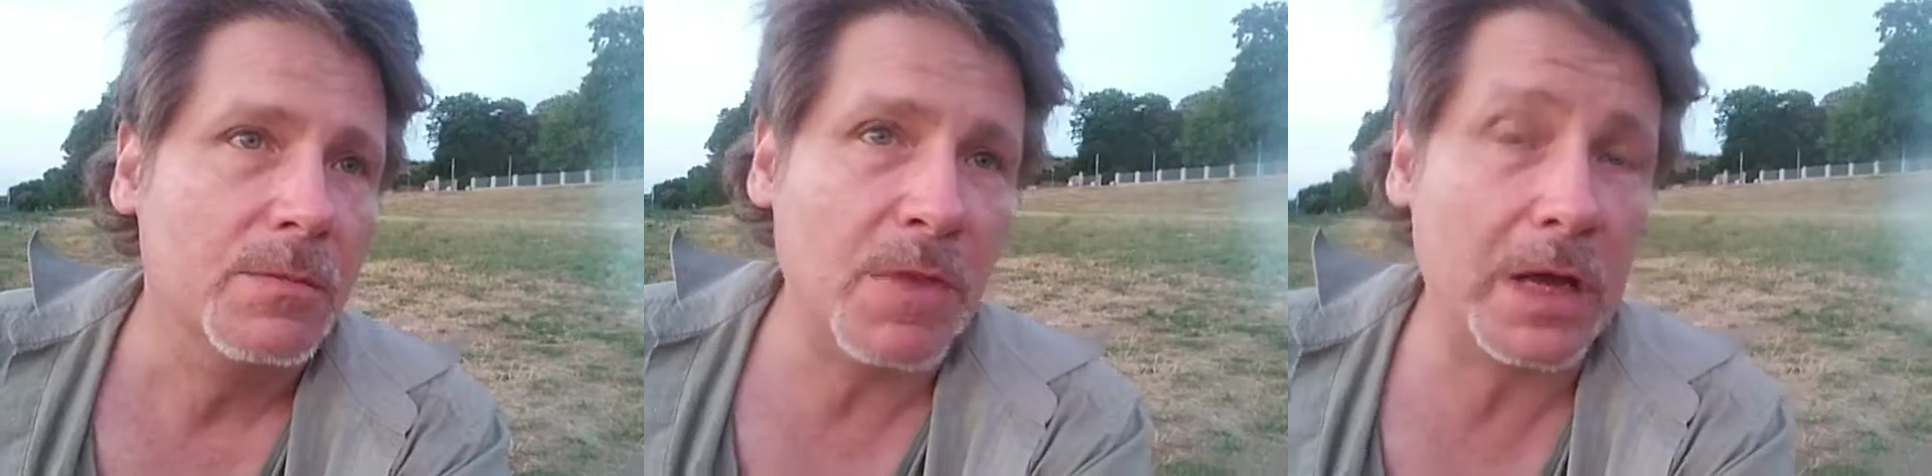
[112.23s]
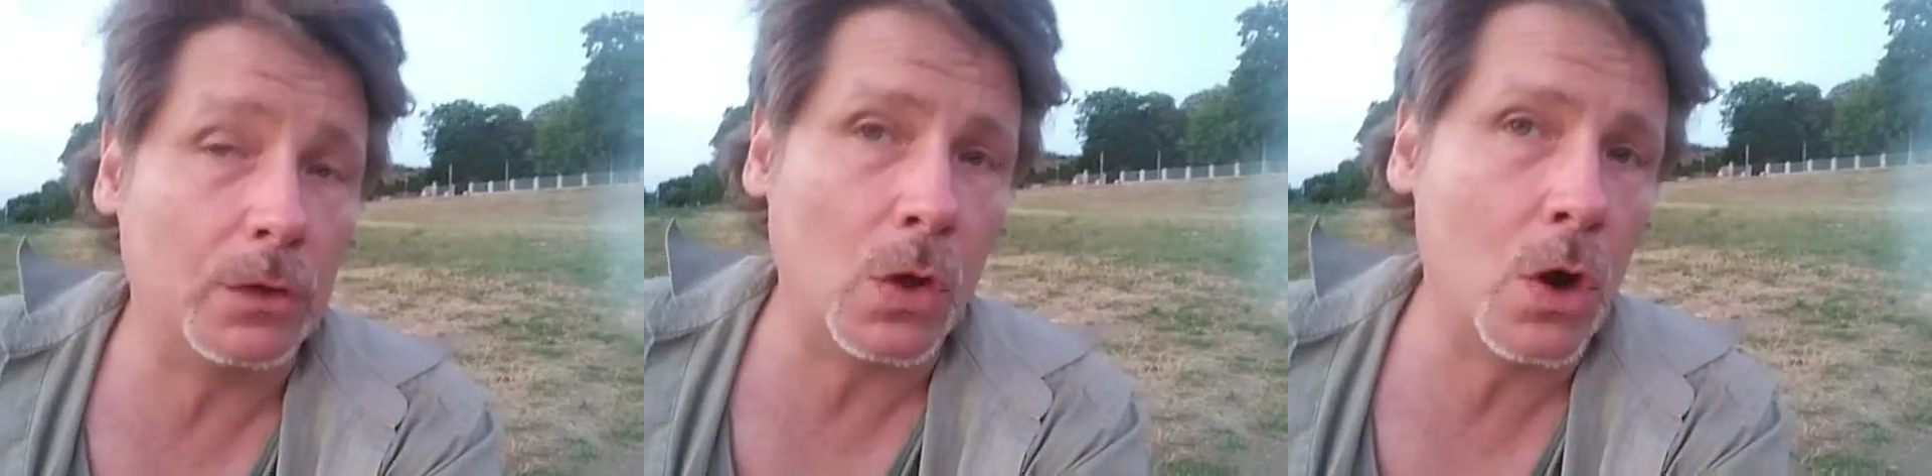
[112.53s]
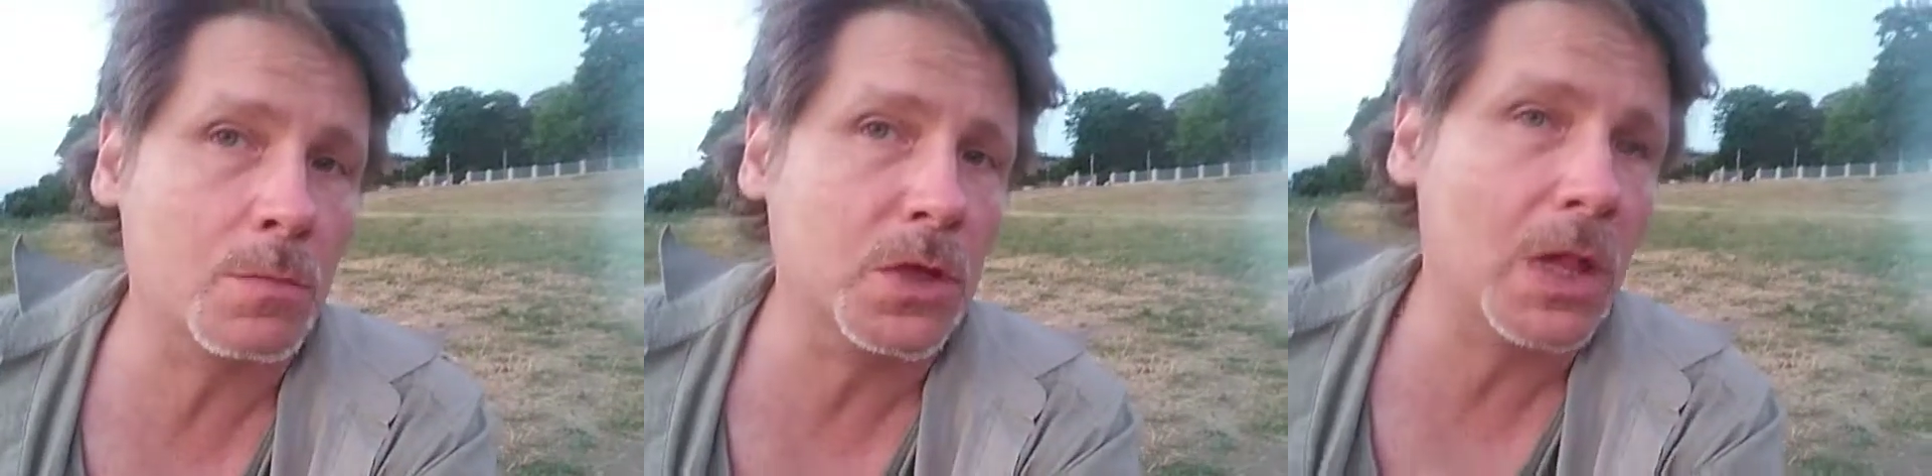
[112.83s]

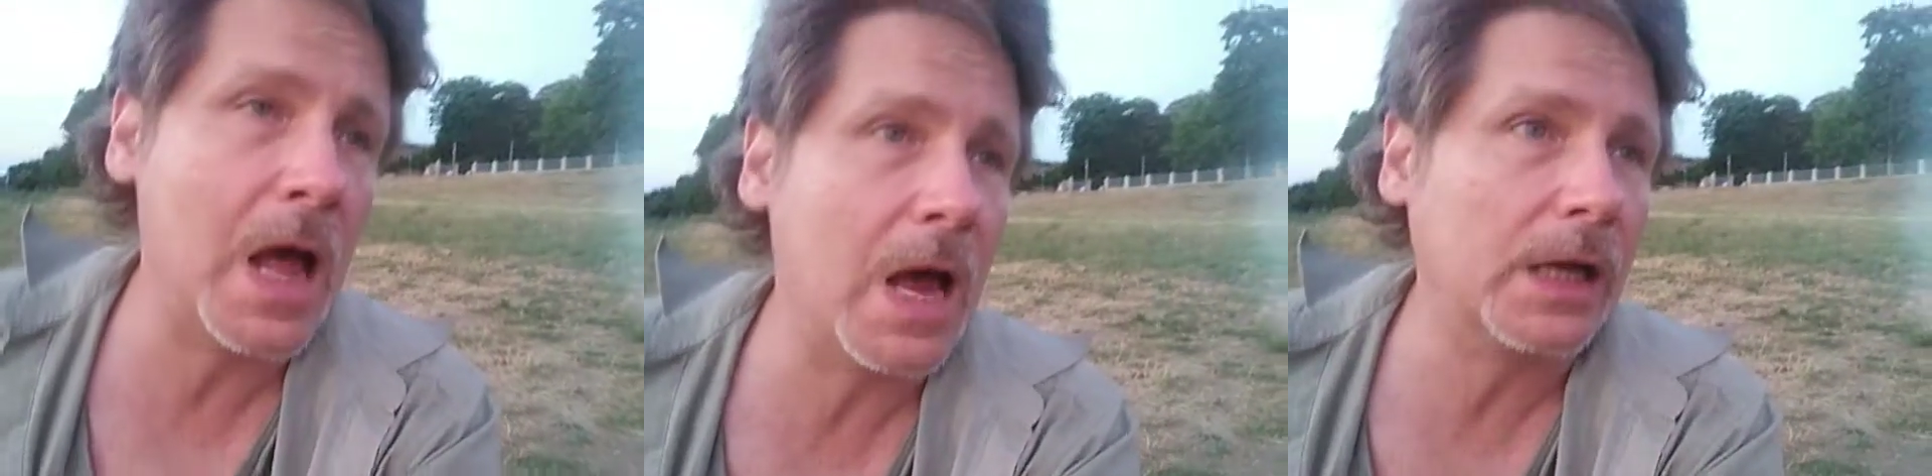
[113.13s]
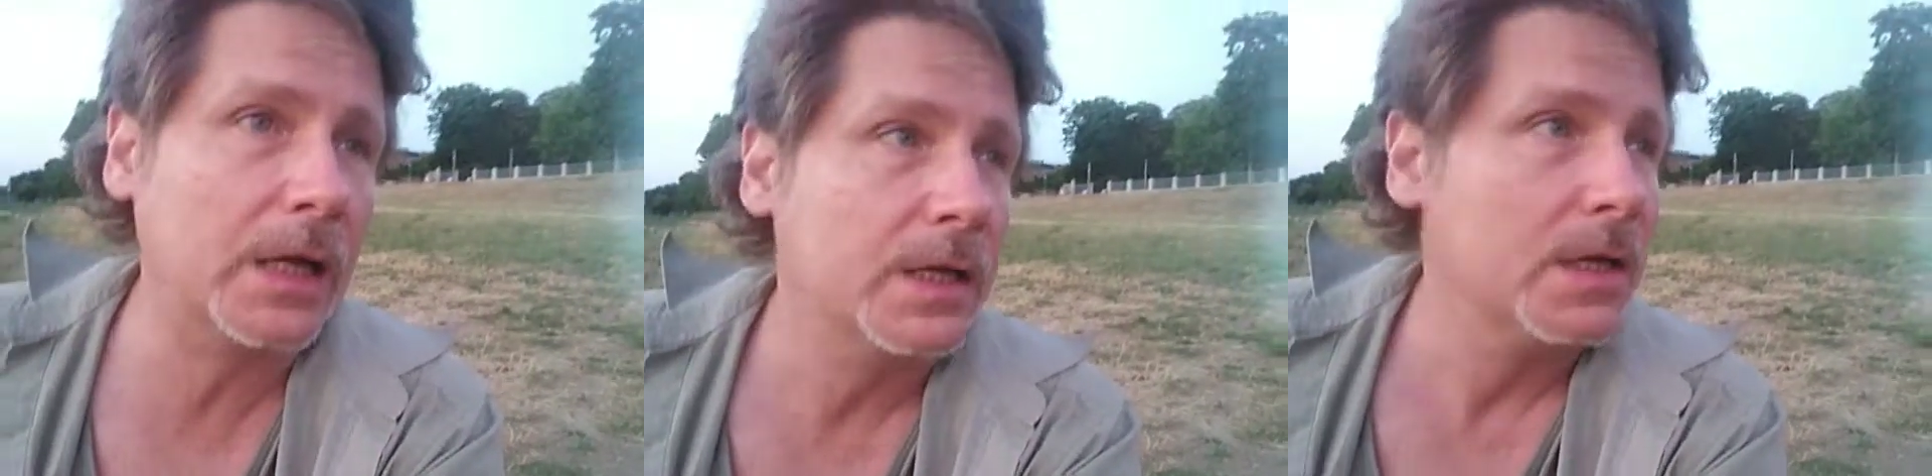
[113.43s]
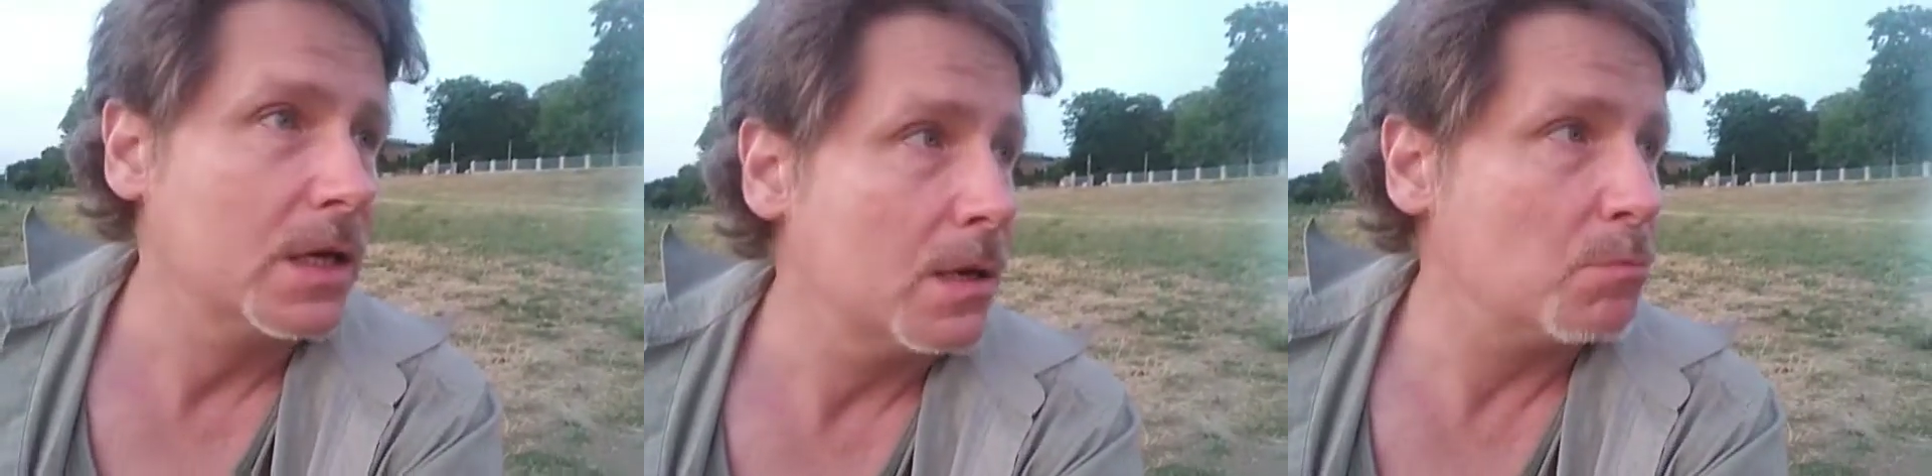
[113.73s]
alarm clock,
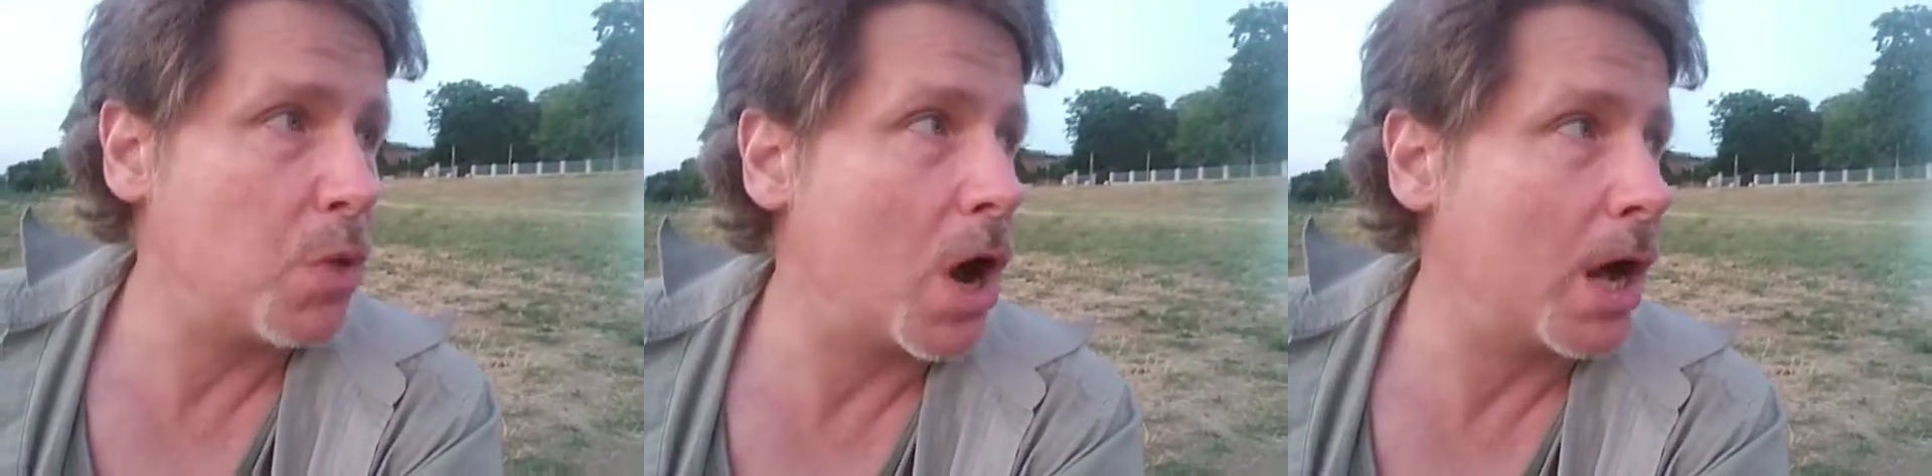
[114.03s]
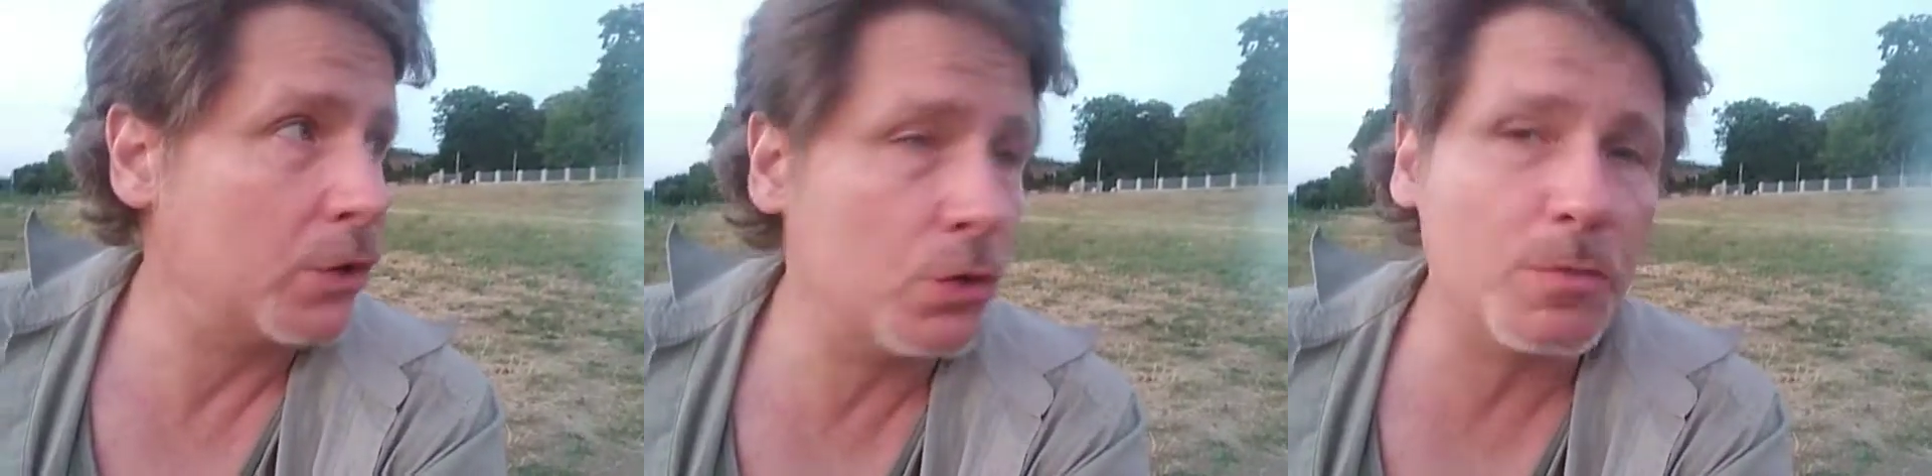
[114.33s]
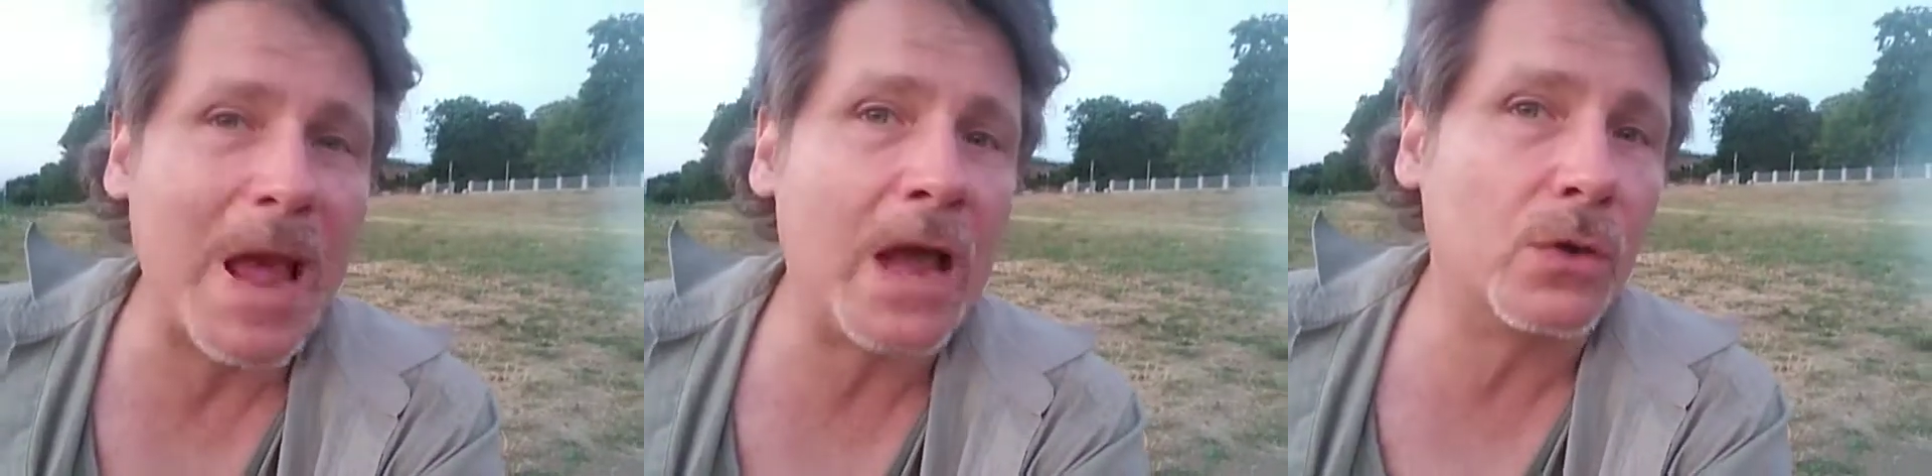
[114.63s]
bought new
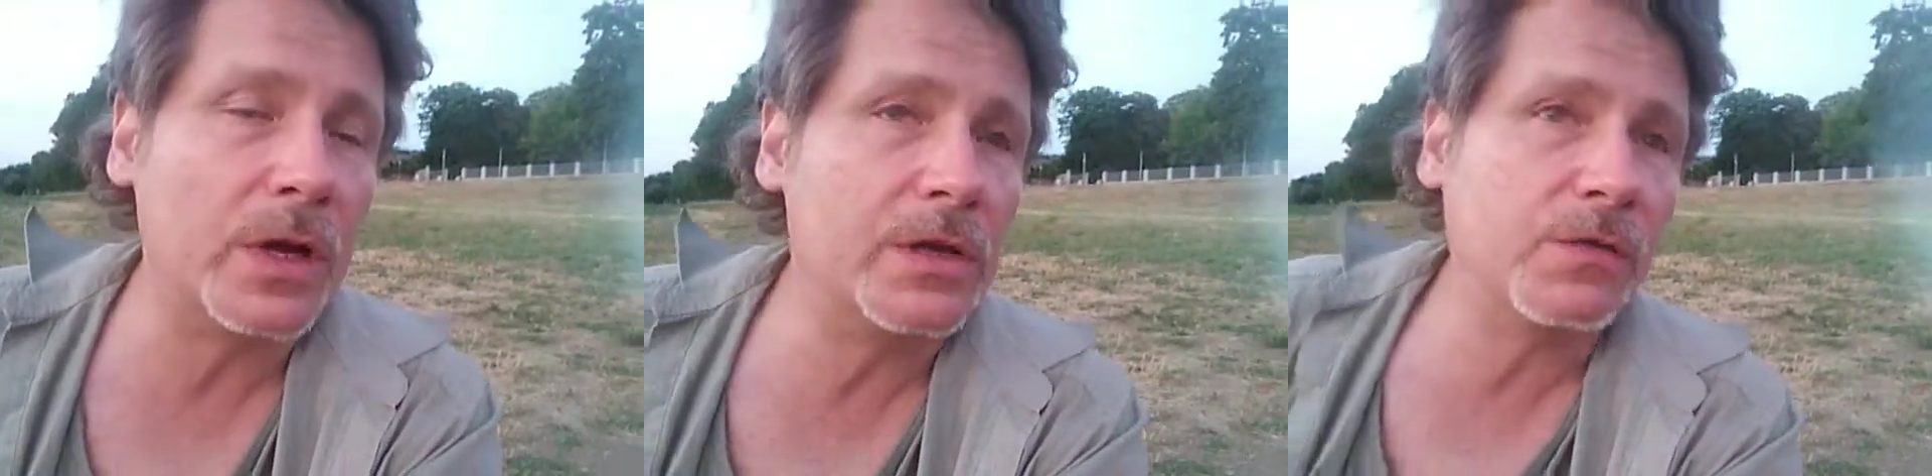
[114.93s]
batteries